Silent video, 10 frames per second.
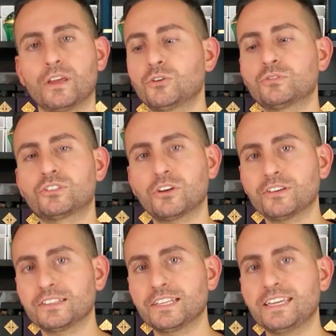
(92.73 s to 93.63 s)
So
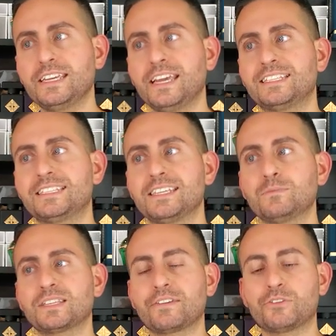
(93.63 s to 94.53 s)
certainly it
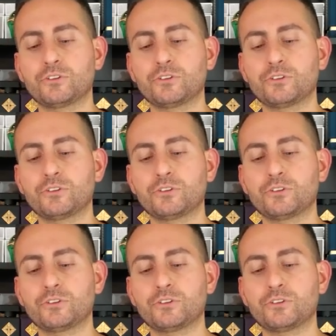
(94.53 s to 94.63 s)
seems like